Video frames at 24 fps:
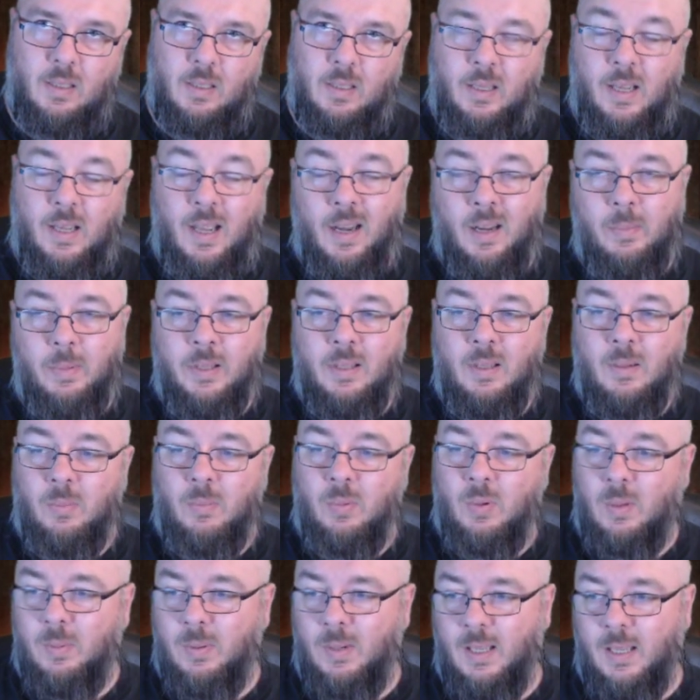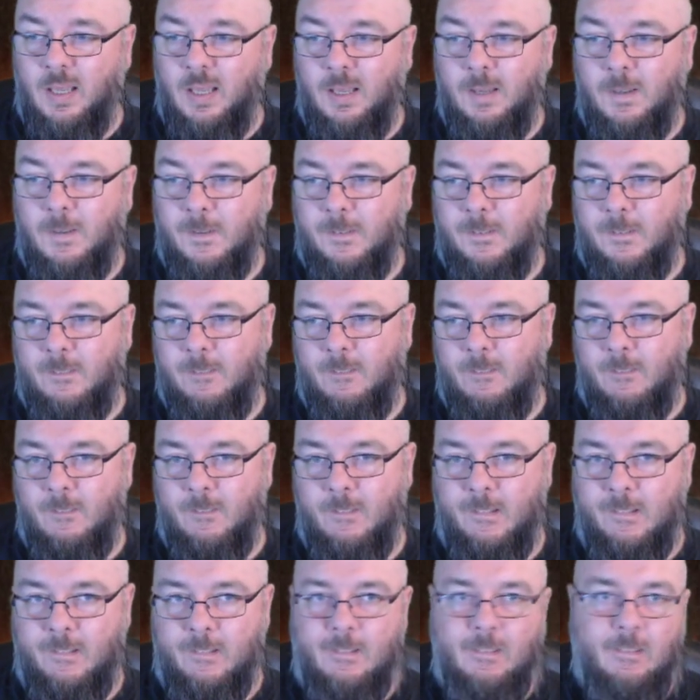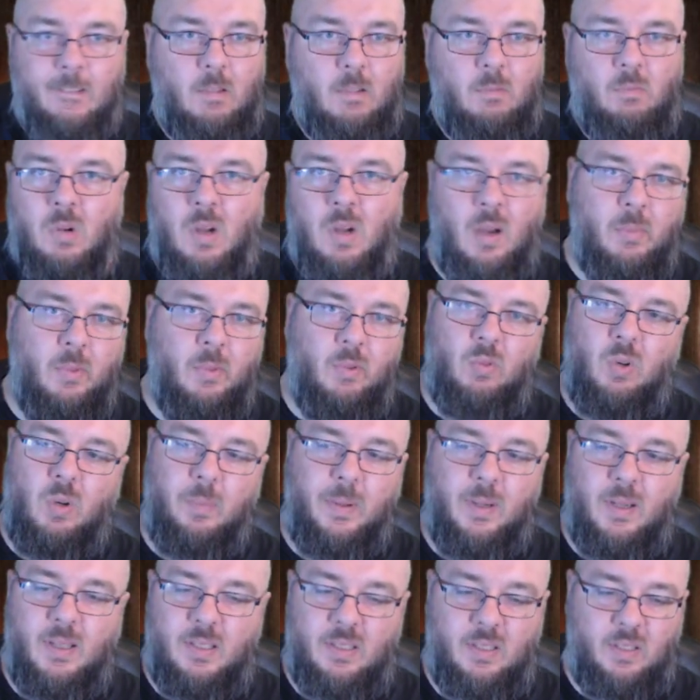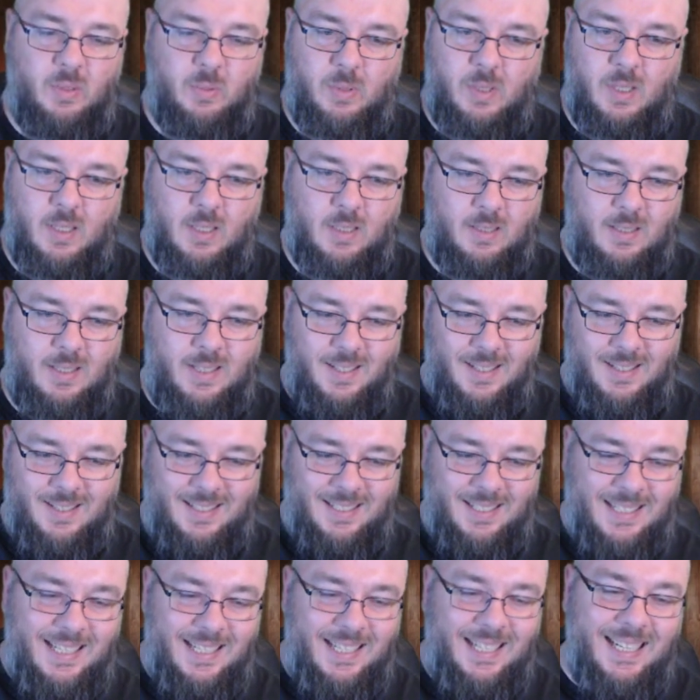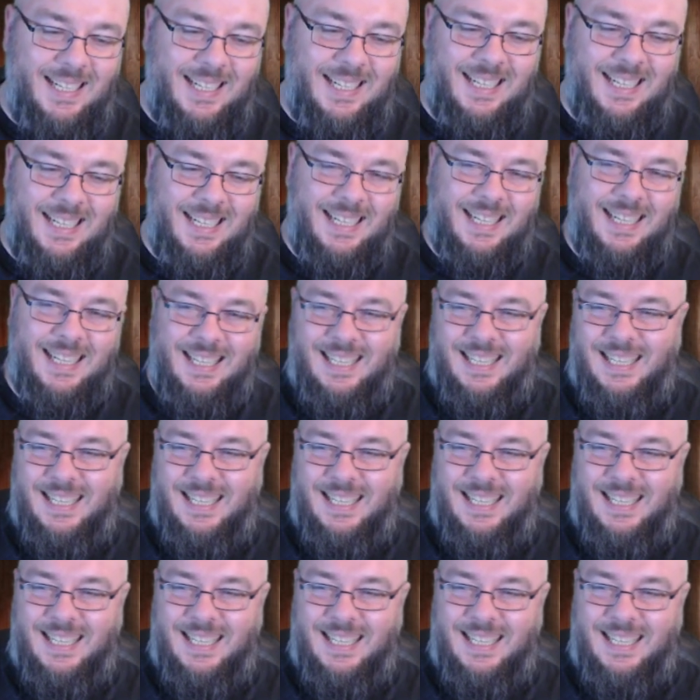Can it be done properly? I'm the wrong person to ask.